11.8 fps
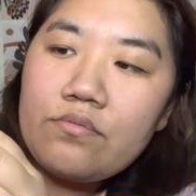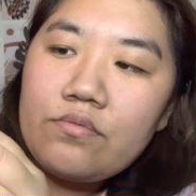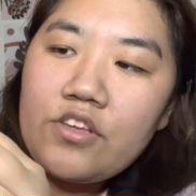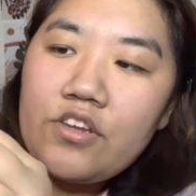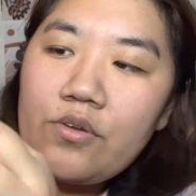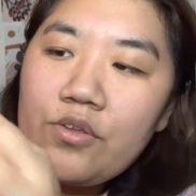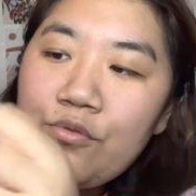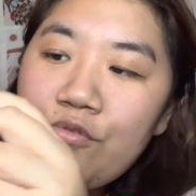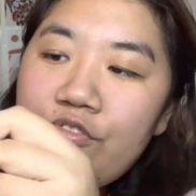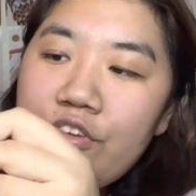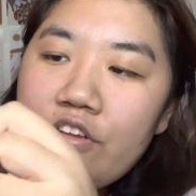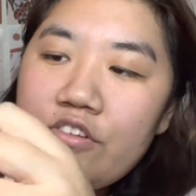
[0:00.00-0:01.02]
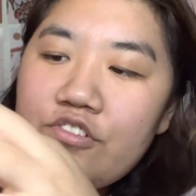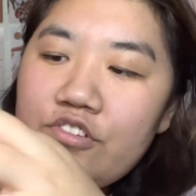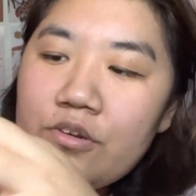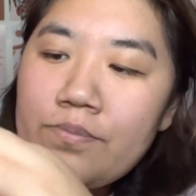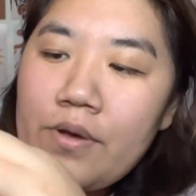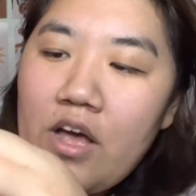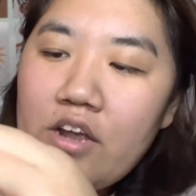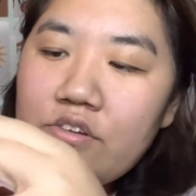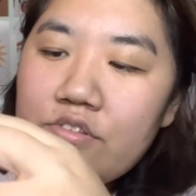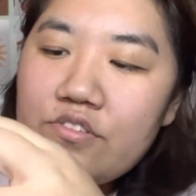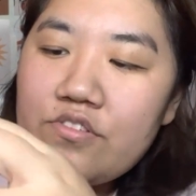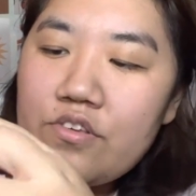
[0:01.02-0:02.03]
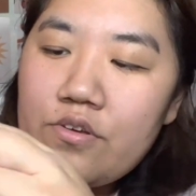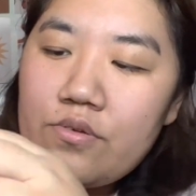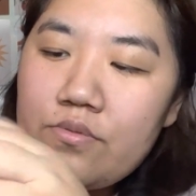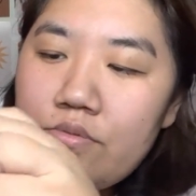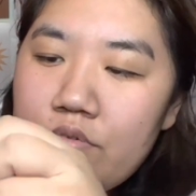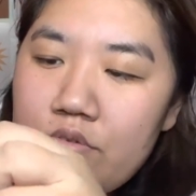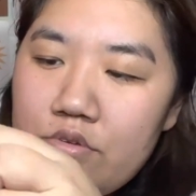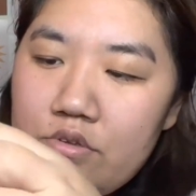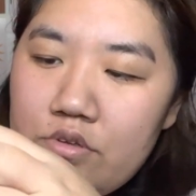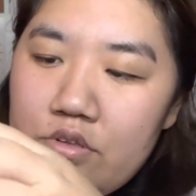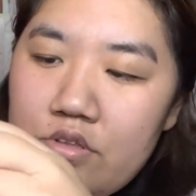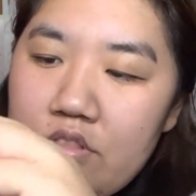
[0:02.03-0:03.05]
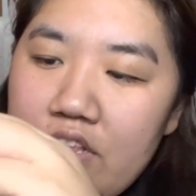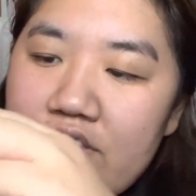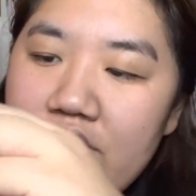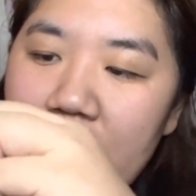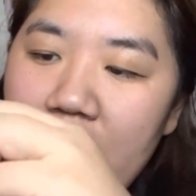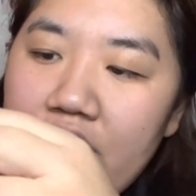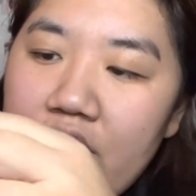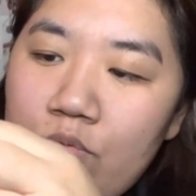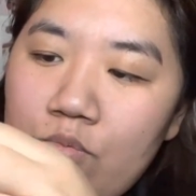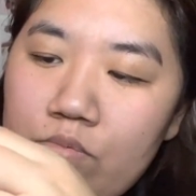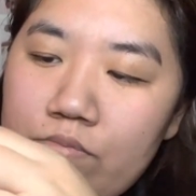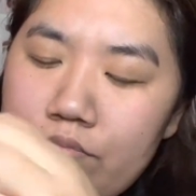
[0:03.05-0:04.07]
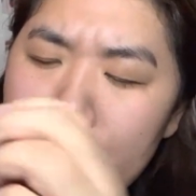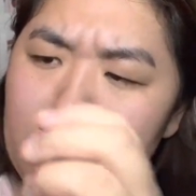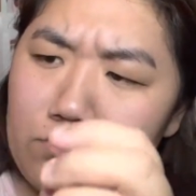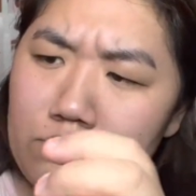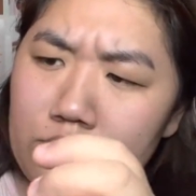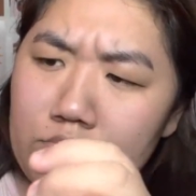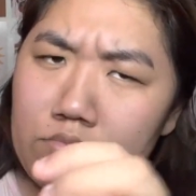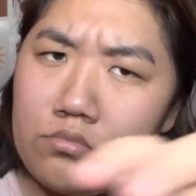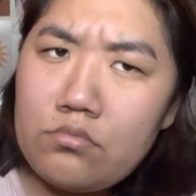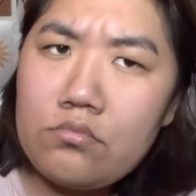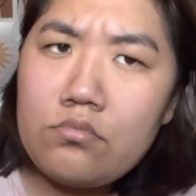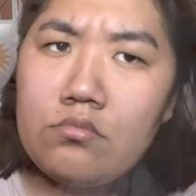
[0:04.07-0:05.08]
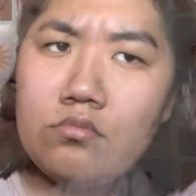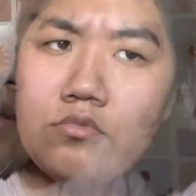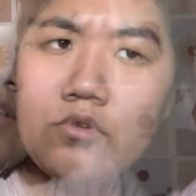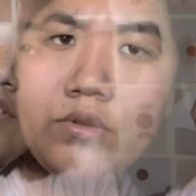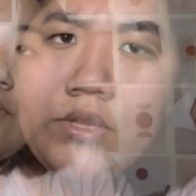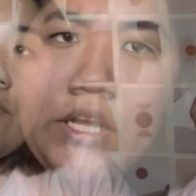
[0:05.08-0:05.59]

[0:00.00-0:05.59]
you finish your bottle. So let's say I get one. That was